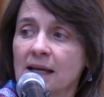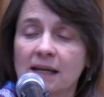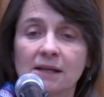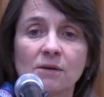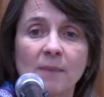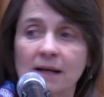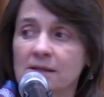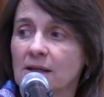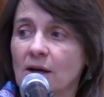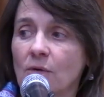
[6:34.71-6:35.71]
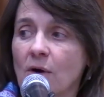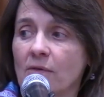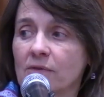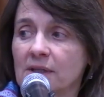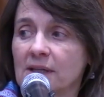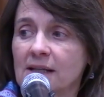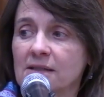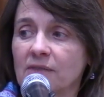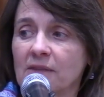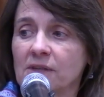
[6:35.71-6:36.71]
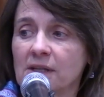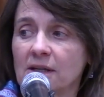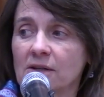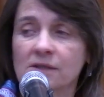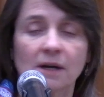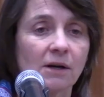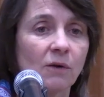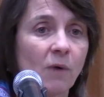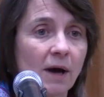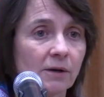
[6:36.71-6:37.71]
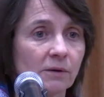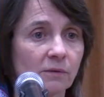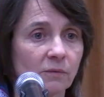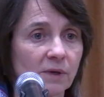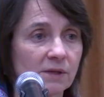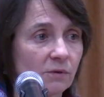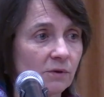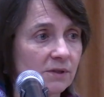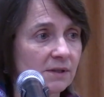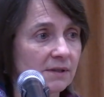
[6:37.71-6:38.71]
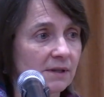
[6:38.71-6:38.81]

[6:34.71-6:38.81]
in New Mexico over the next 50 years on our water resources.